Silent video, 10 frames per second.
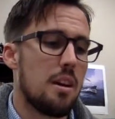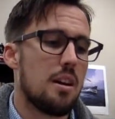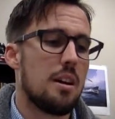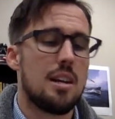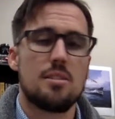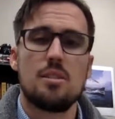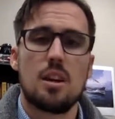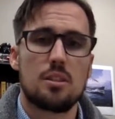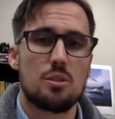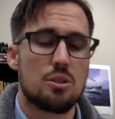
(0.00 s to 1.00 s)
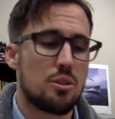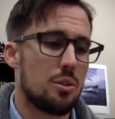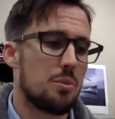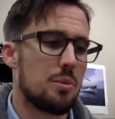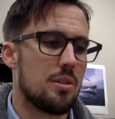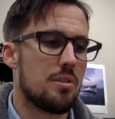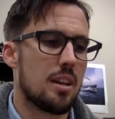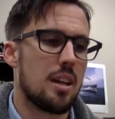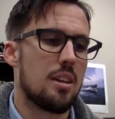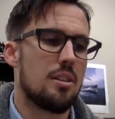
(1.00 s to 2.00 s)
As Dr. Schultz would
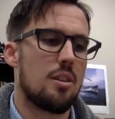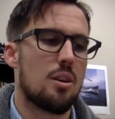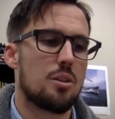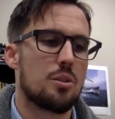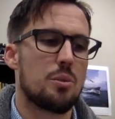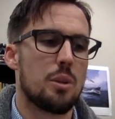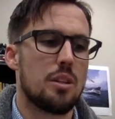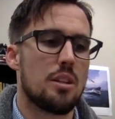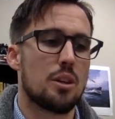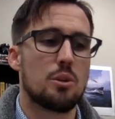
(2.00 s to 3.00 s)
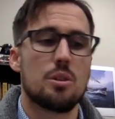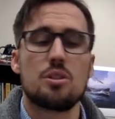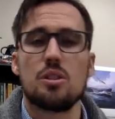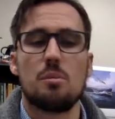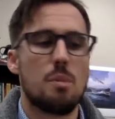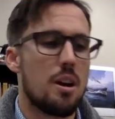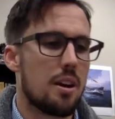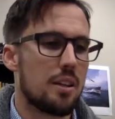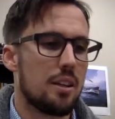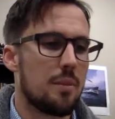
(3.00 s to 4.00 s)
say in an article written, "A Christian
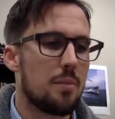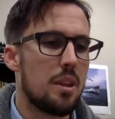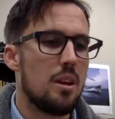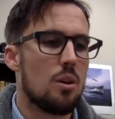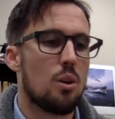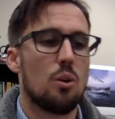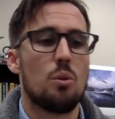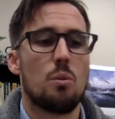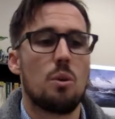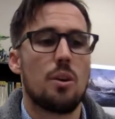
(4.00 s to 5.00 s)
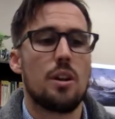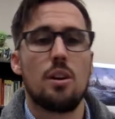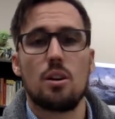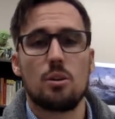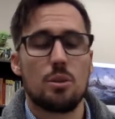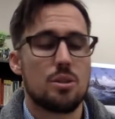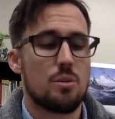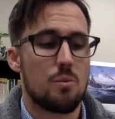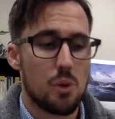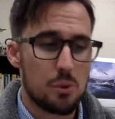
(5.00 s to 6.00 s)
America, Earl Warren and Our
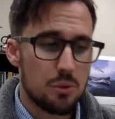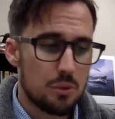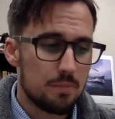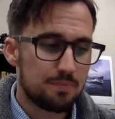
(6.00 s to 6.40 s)
Christian Roots,"